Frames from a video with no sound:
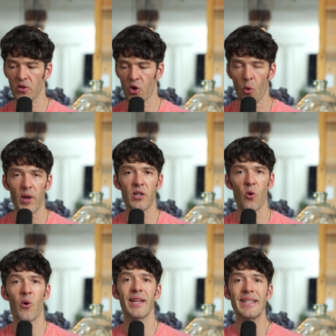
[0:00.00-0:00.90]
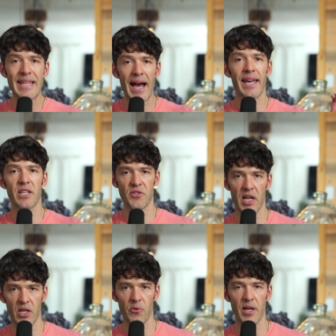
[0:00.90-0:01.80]
you're going to go on a diet in
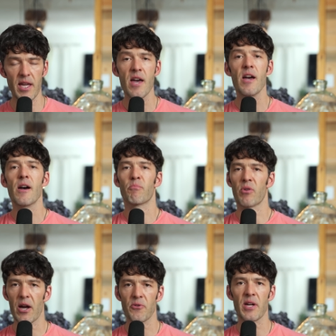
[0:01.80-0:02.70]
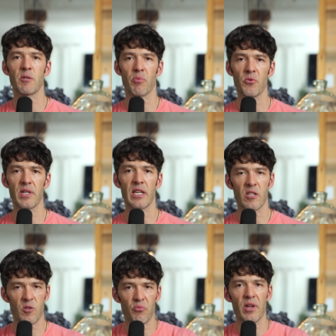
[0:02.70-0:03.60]
January, Prioritize protein.
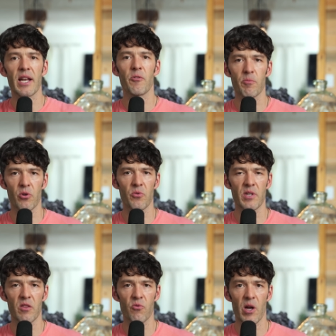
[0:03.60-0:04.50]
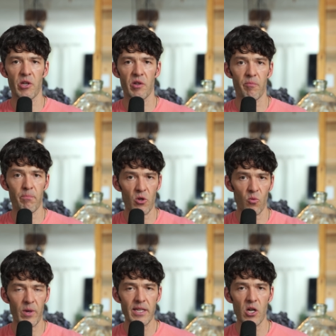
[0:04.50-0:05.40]
Spread out the protein throughout your
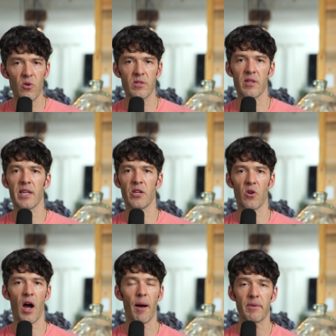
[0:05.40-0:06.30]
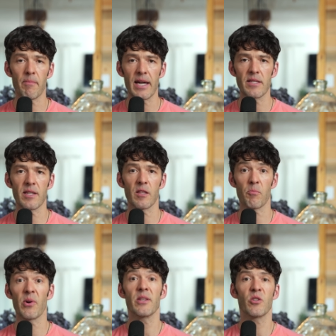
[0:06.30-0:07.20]
meal window so that you're optimizing
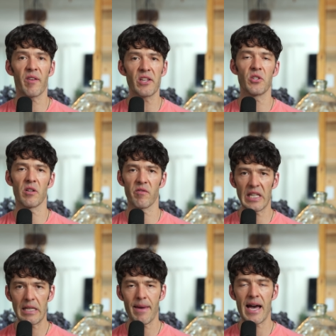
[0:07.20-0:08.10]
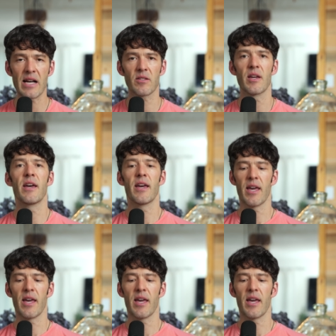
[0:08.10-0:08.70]
the preservation of lean mass